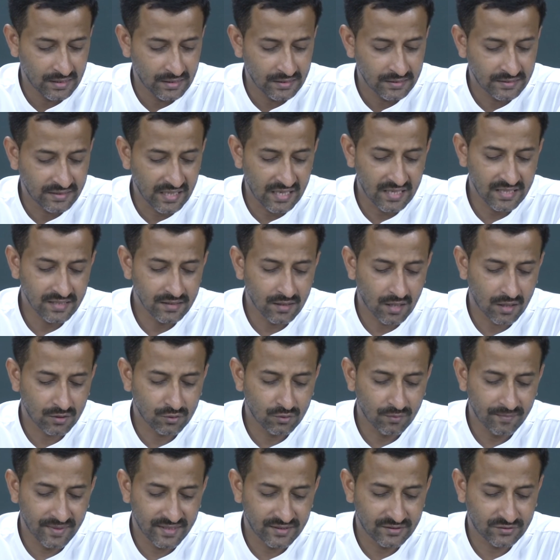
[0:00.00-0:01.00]
Telling
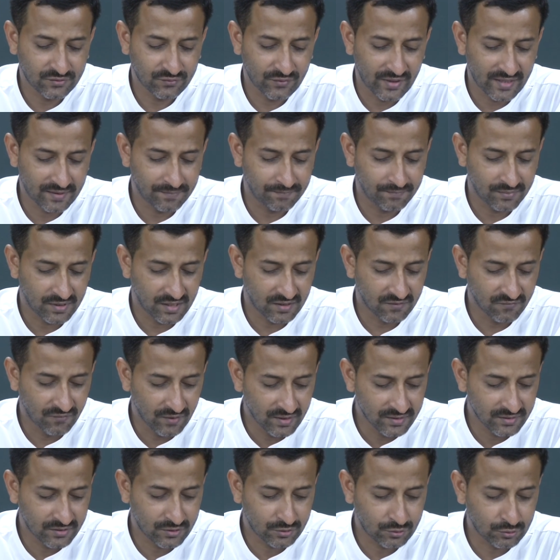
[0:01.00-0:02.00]
arguments were
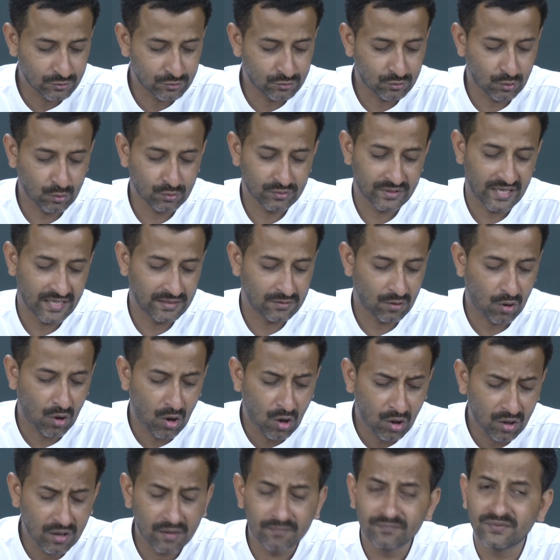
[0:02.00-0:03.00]
advanced to show that
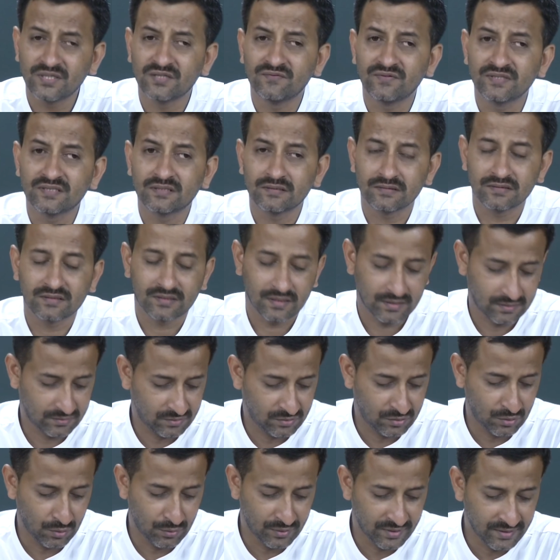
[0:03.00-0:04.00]
all observations are
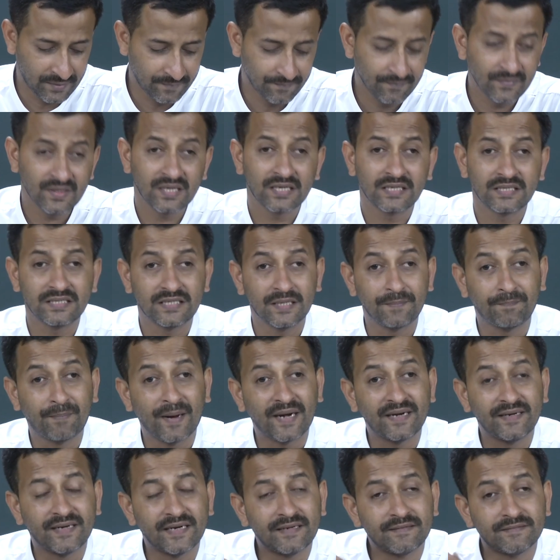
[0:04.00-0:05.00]
theory
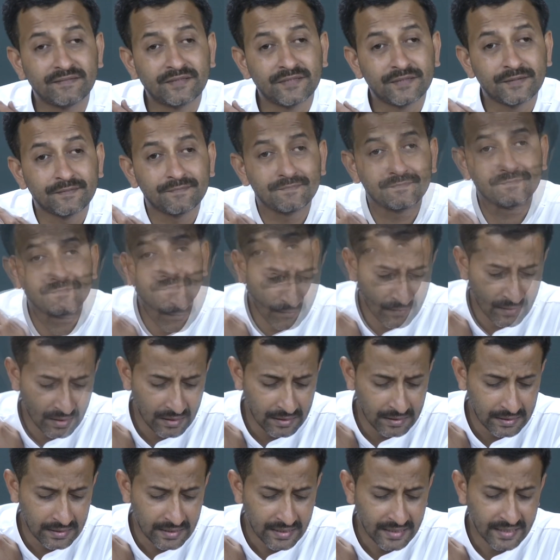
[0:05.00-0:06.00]
dependent.
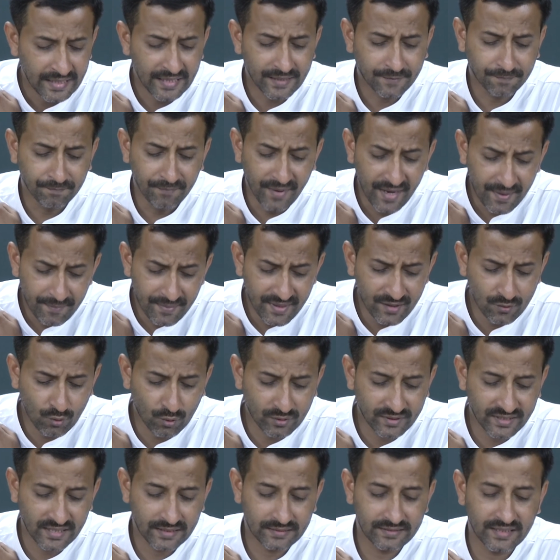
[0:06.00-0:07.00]
It may be
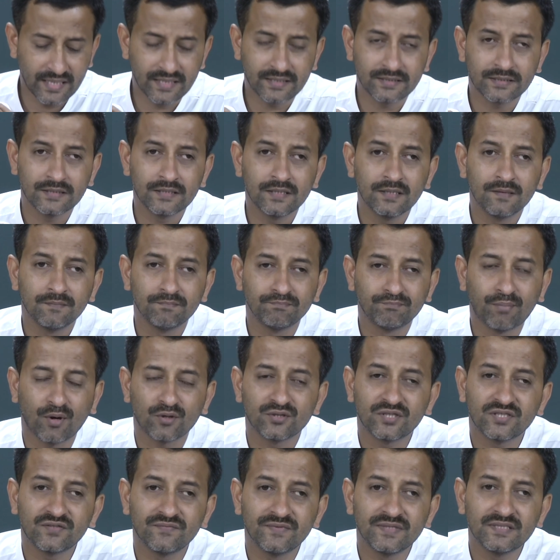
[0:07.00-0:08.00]
noted that
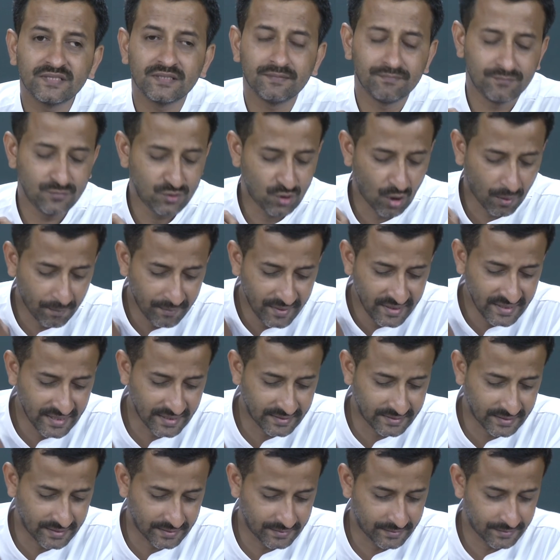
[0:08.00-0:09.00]
positivism
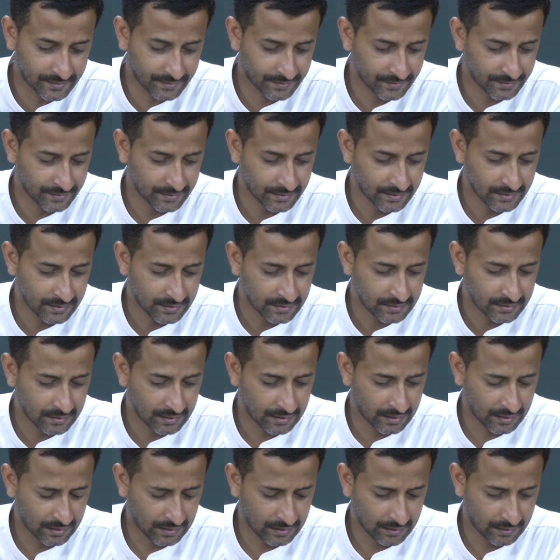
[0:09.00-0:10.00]
dominated
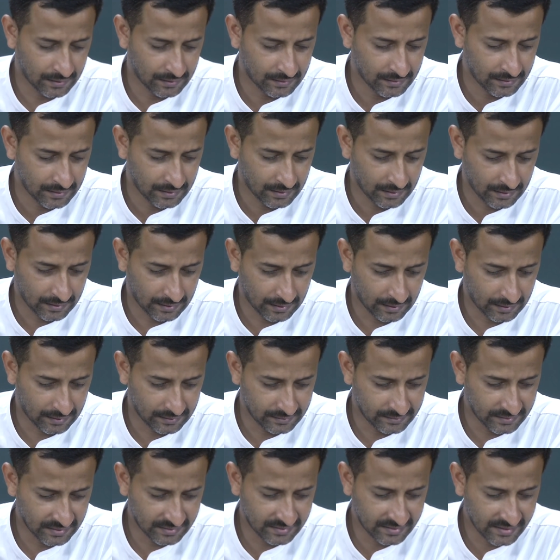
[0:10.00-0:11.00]

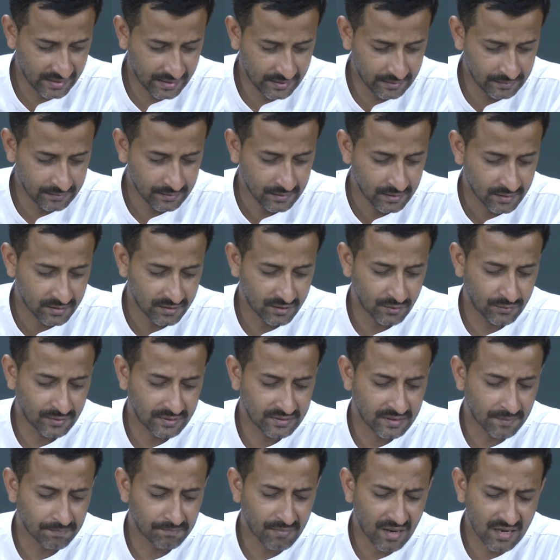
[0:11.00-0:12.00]
the scene during
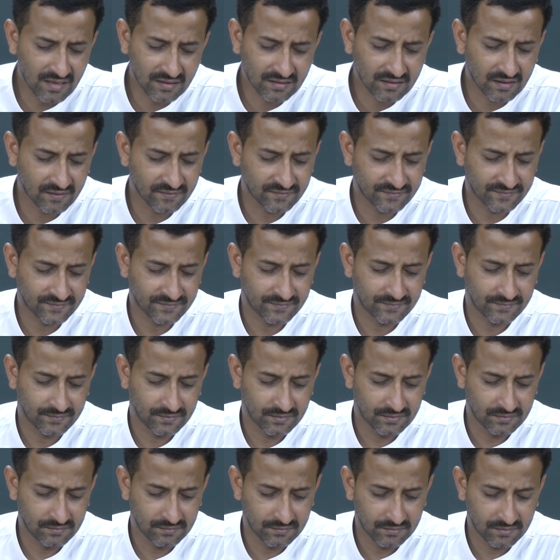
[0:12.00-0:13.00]
the bulk of
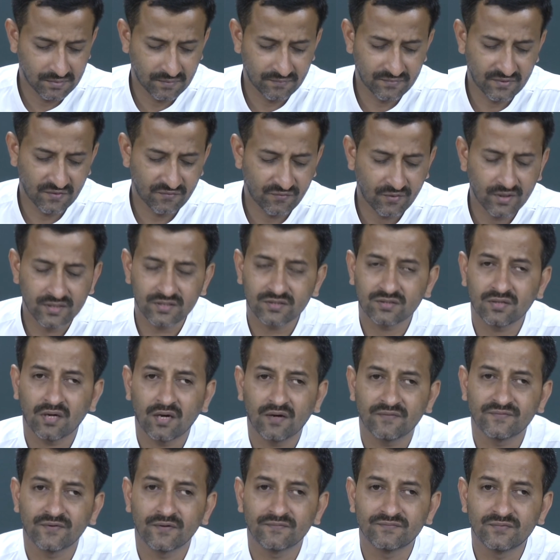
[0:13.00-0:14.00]
the first
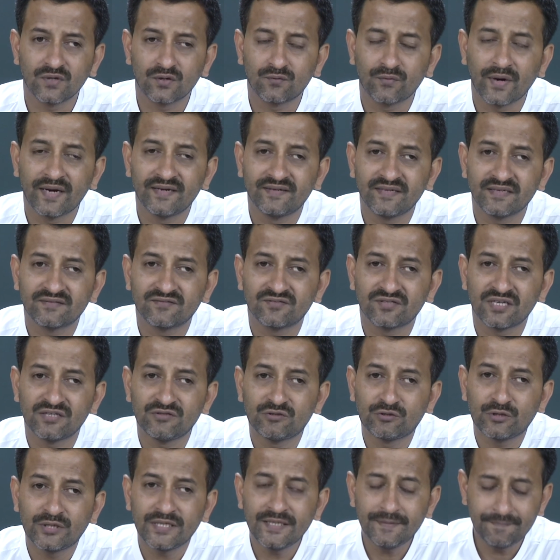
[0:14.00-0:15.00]
half of the 20th
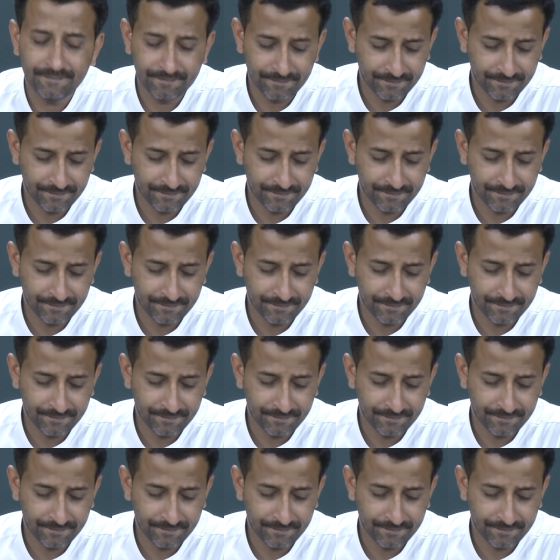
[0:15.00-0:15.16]
century,